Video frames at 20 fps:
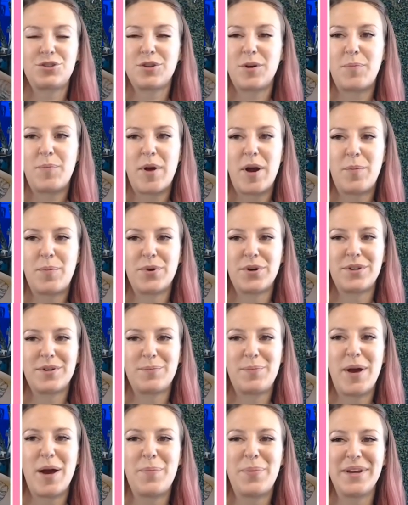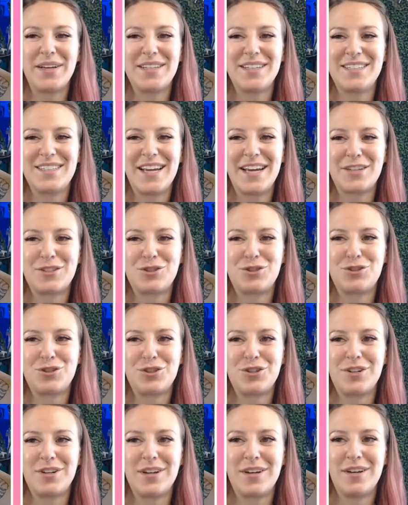puppet
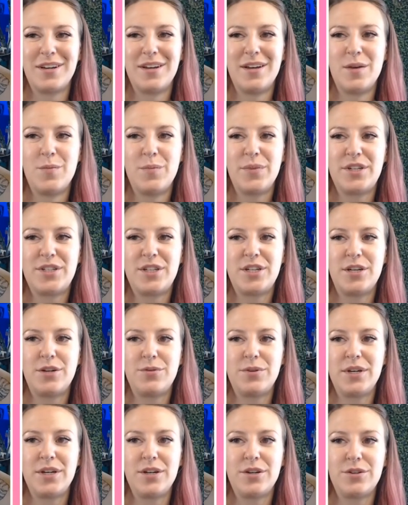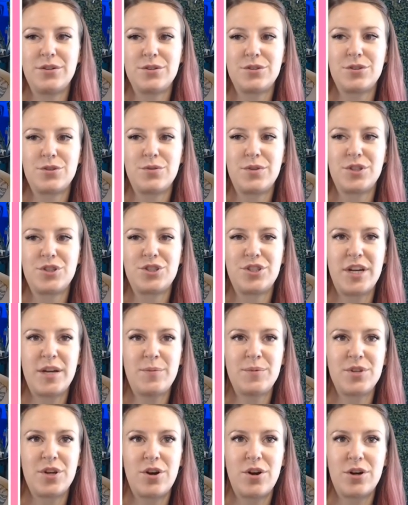textured material. So the
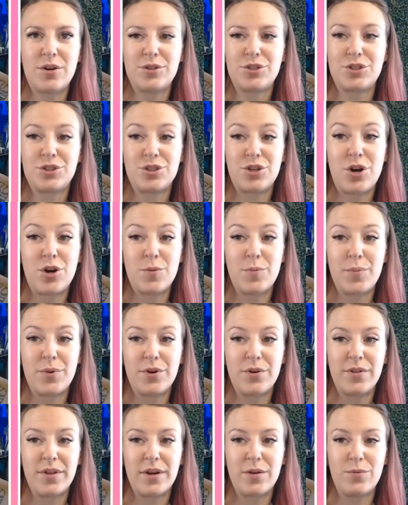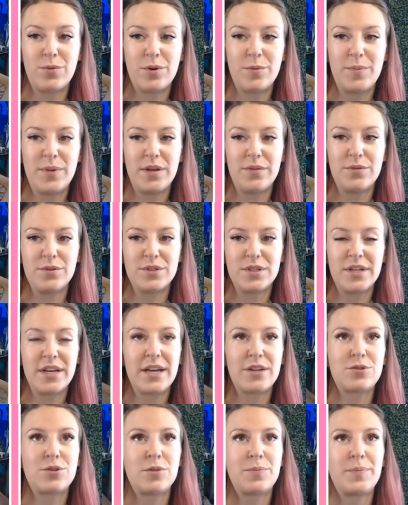shapes are sharper than it would be if it was a
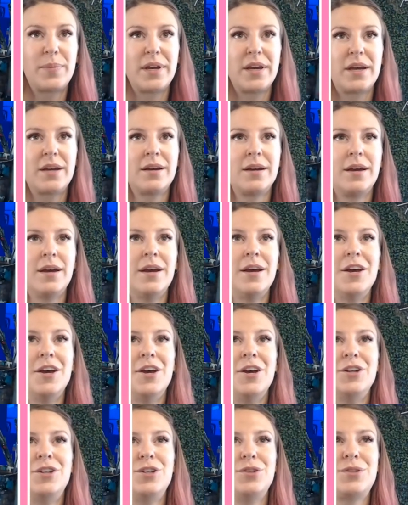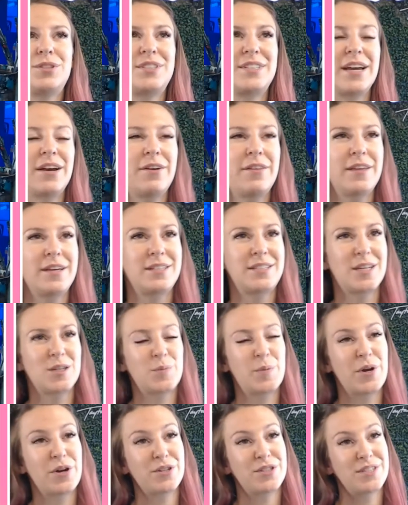natural pig. Do you sell these as
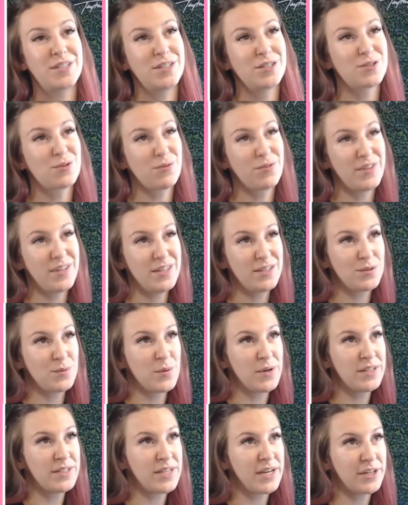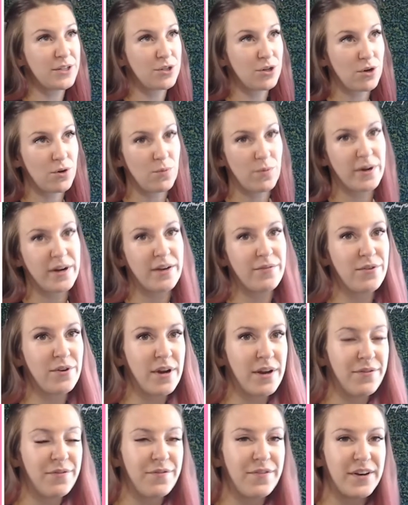BRC? So these ones I don't. Whenever
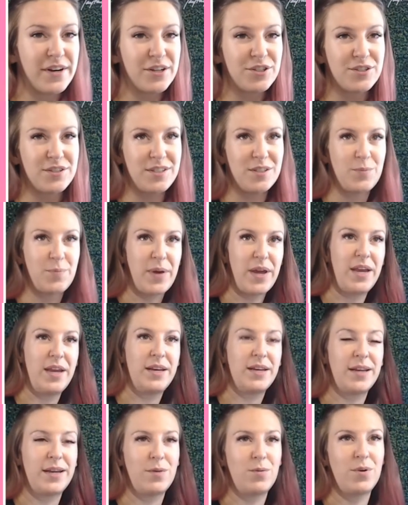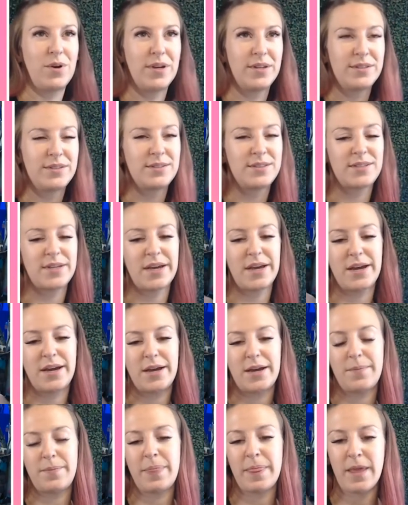I finish these paint night ones,
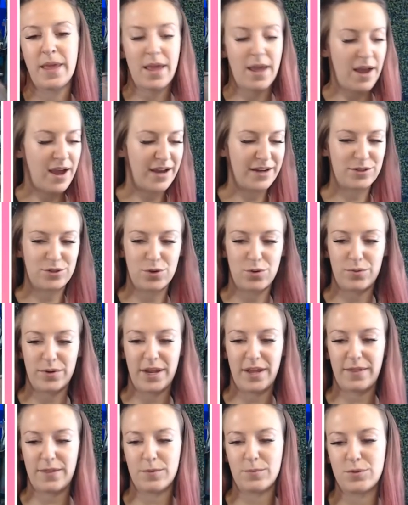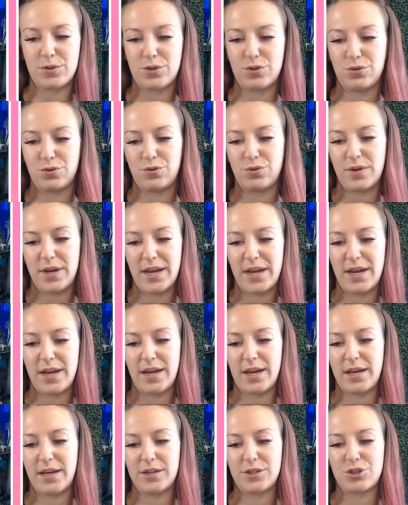I donate them to
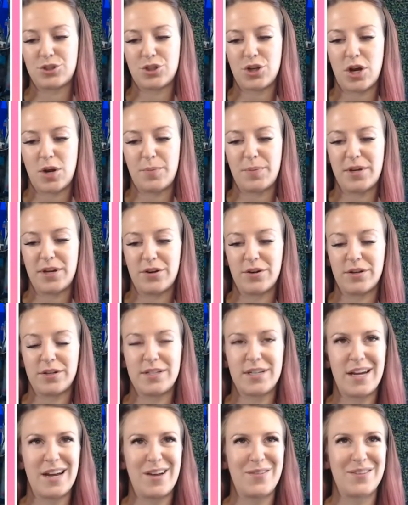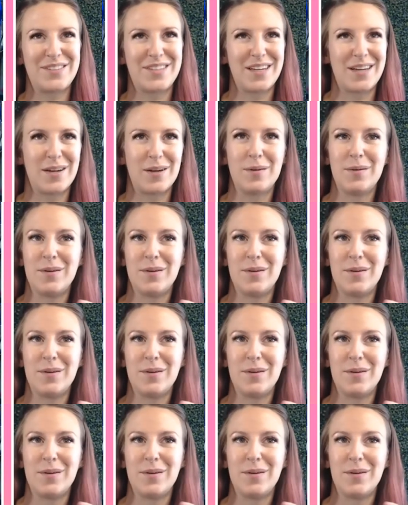a shop here in town. That's like a